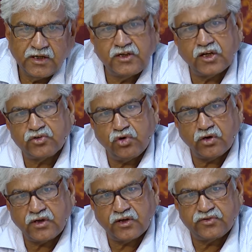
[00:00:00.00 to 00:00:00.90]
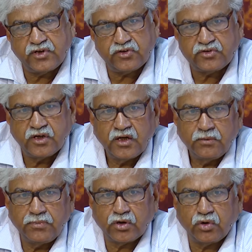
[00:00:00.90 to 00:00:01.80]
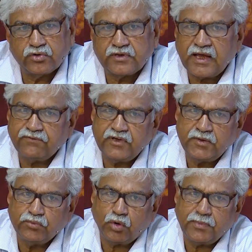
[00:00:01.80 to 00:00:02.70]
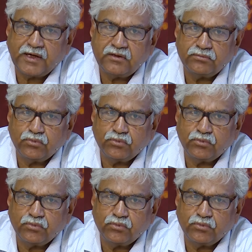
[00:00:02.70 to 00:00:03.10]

It does not exist because every moment,